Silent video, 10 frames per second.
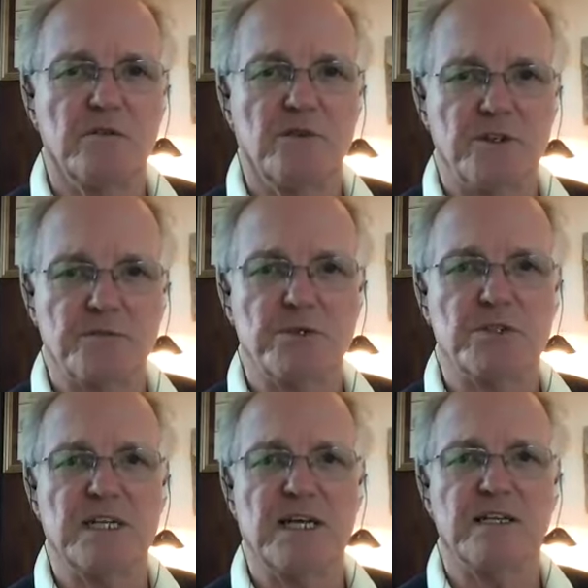false
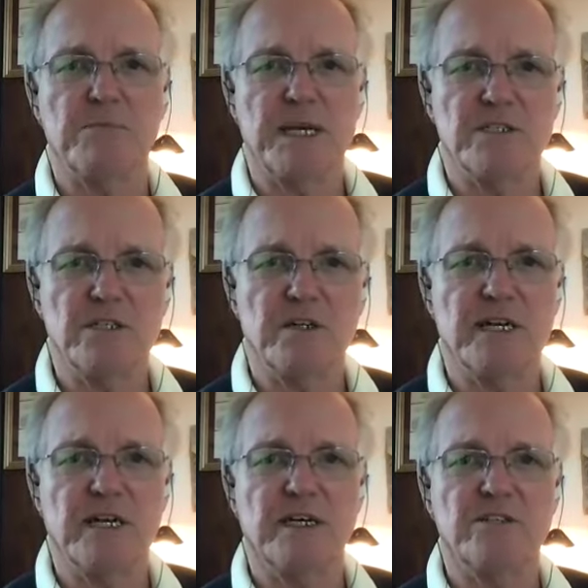personality,
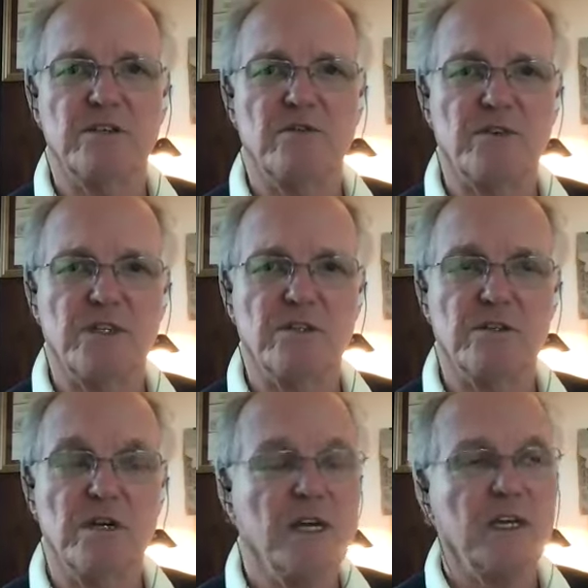imaginary I, chief feature.